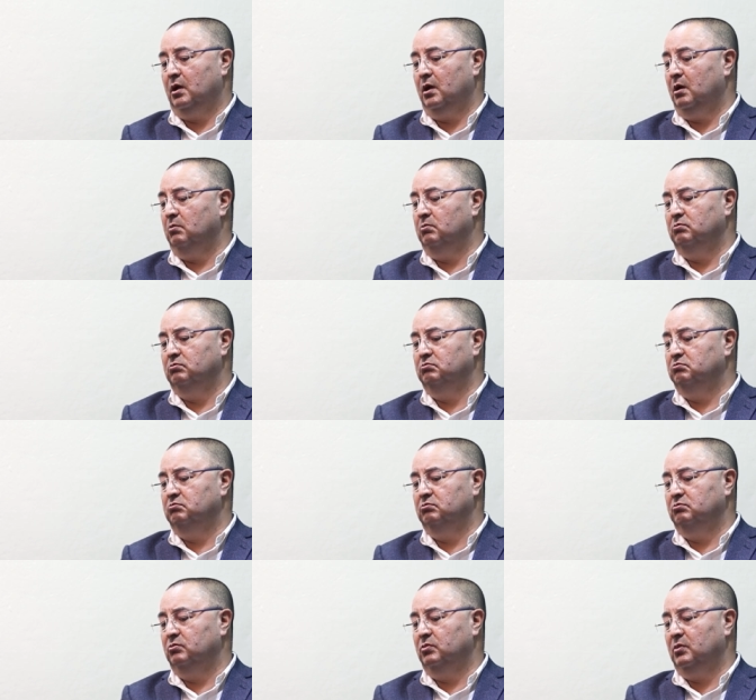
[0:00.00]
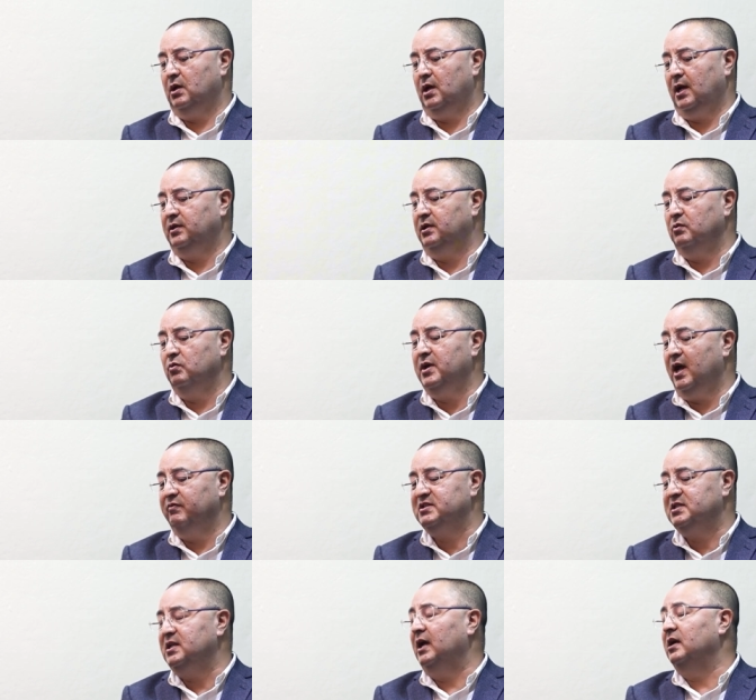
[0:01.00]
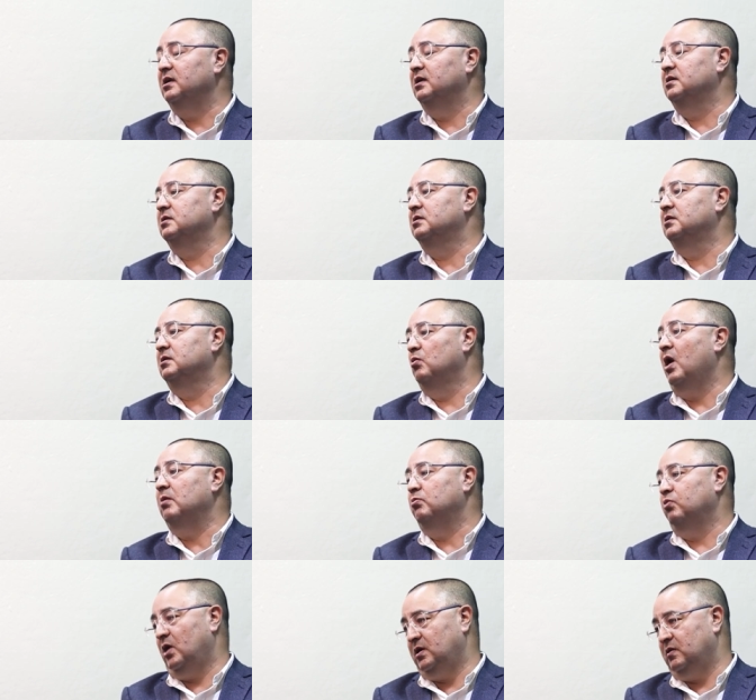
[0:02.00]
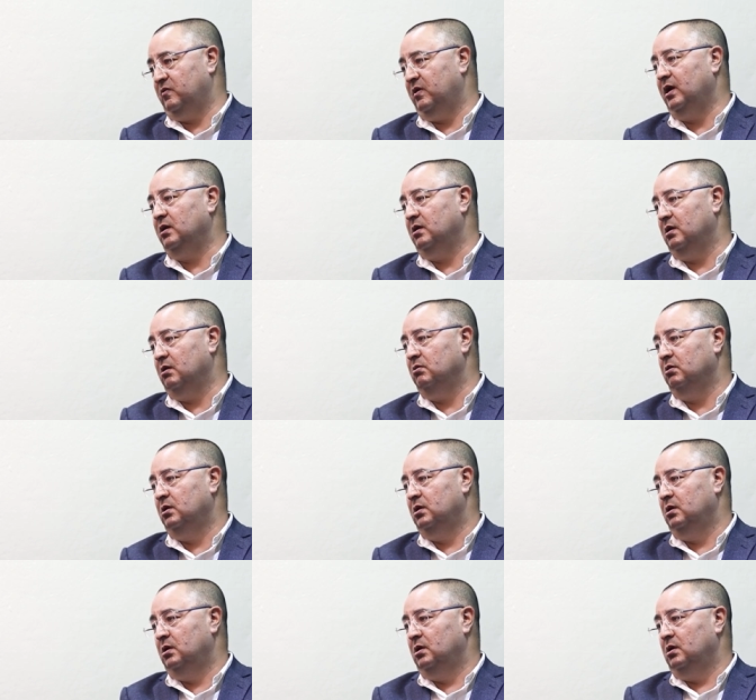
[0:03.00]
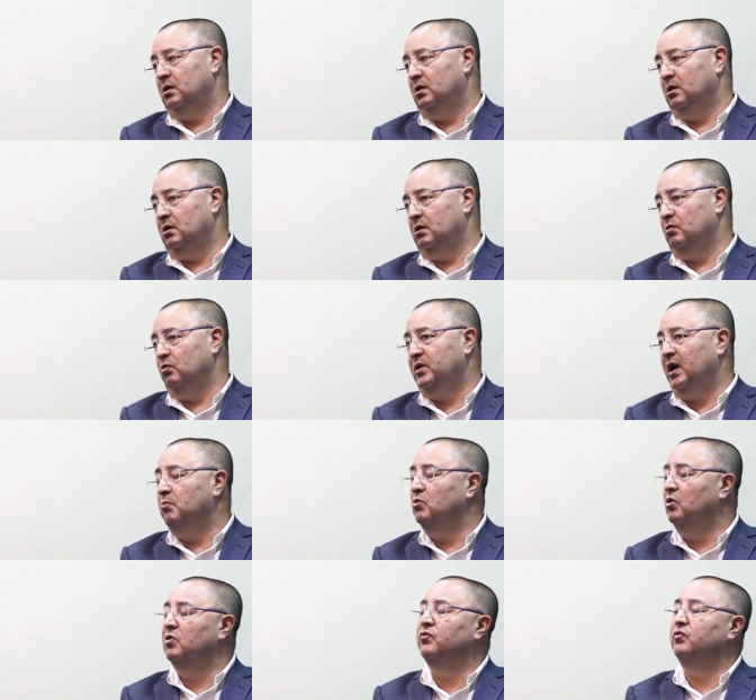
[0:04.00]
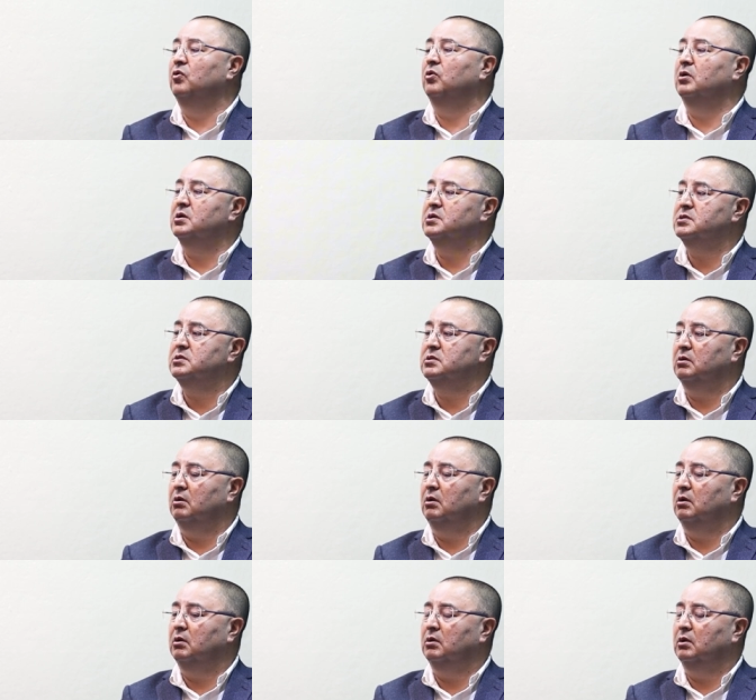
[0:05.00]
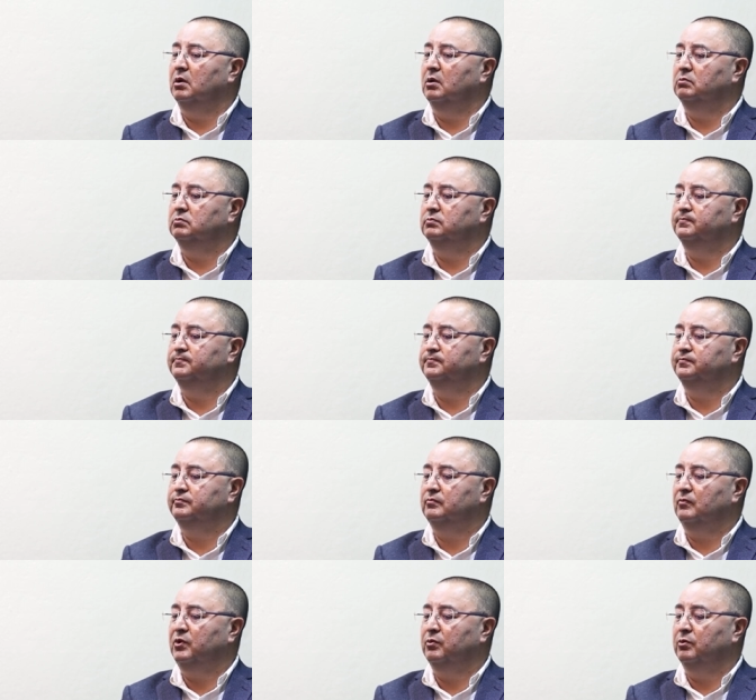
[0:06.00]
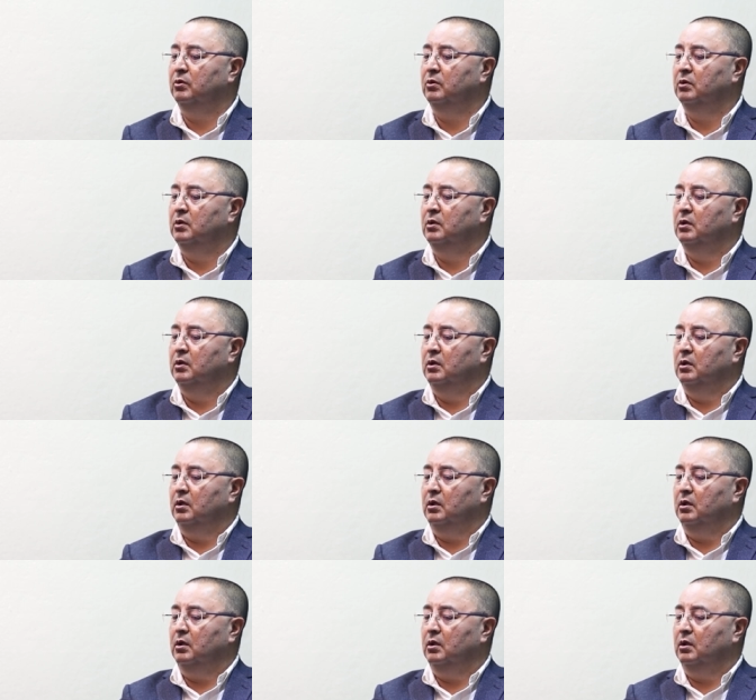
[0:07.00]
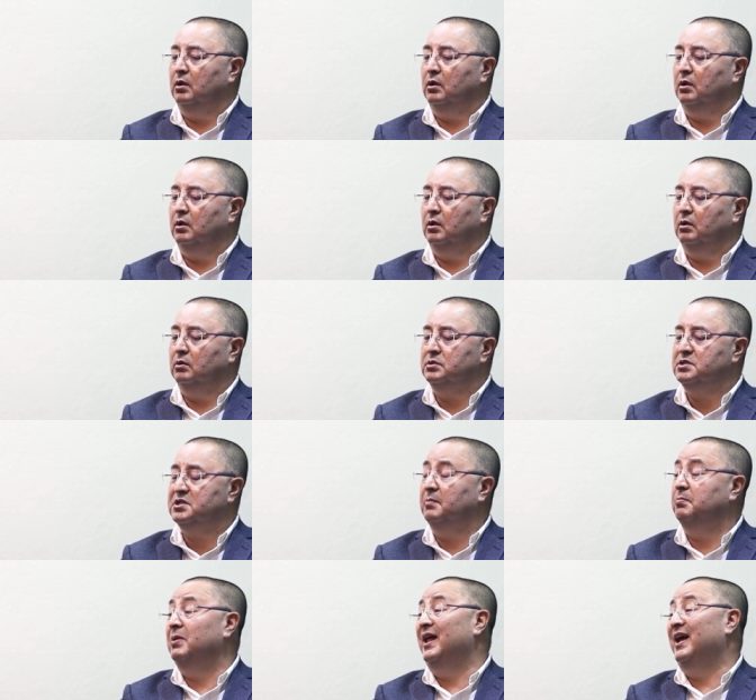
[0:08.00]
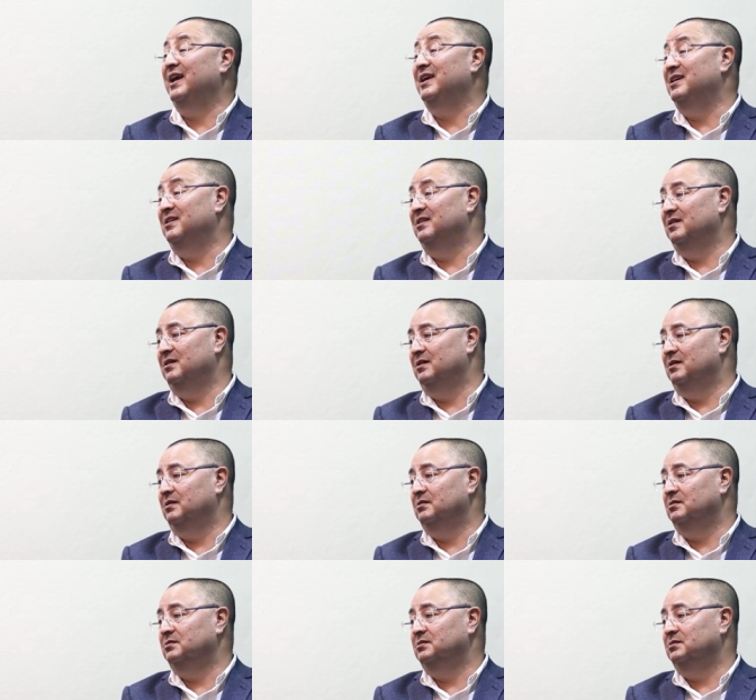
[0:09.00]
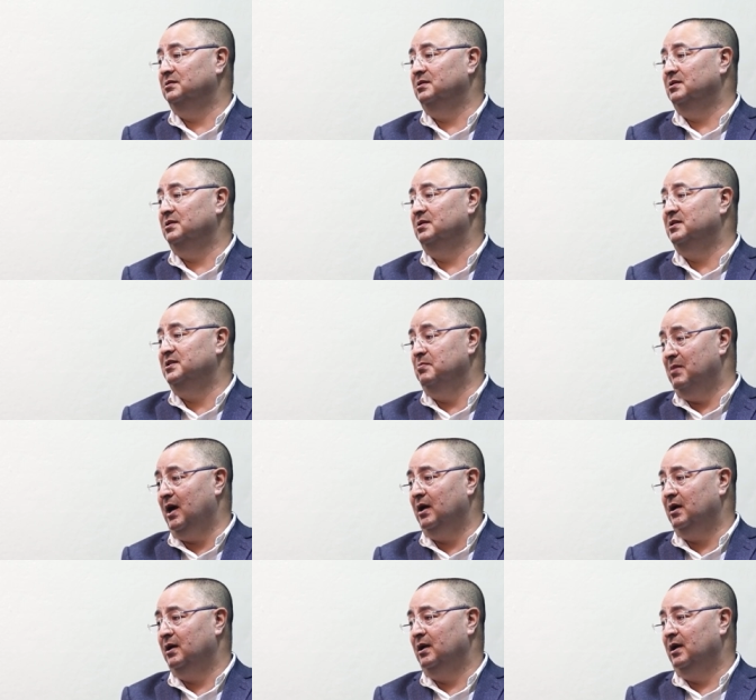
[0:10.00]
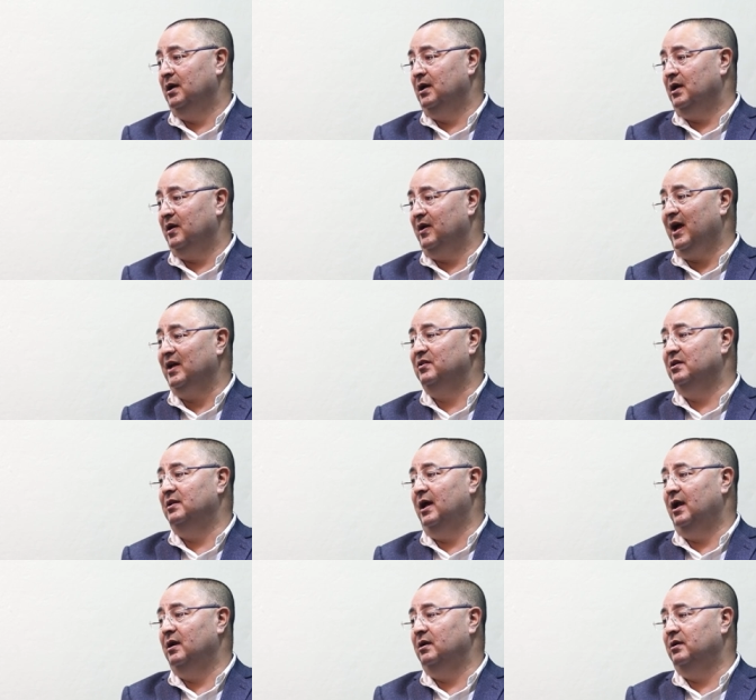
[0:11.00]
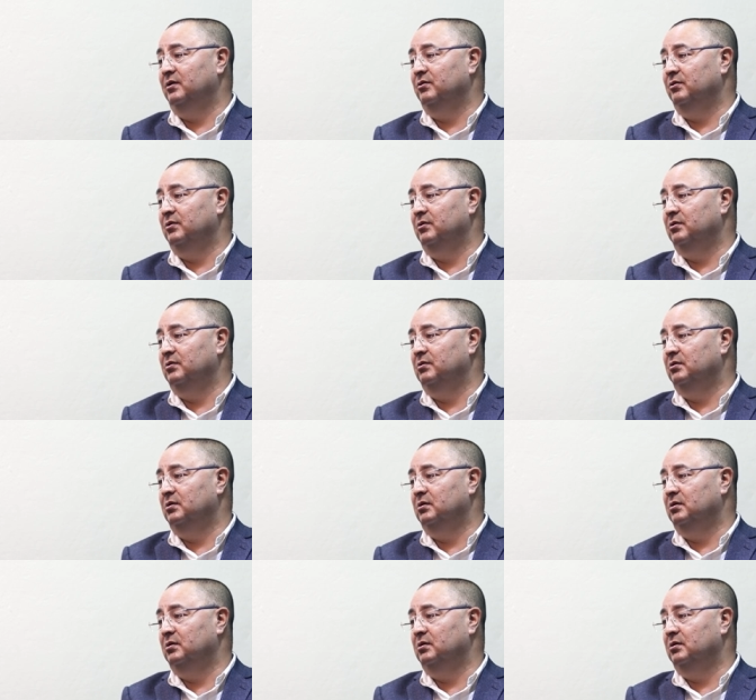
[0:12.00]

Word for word: uh, i think we have stagnated in one point right now uh, we are more focused on um, you know uh, supplying the demand rather than you know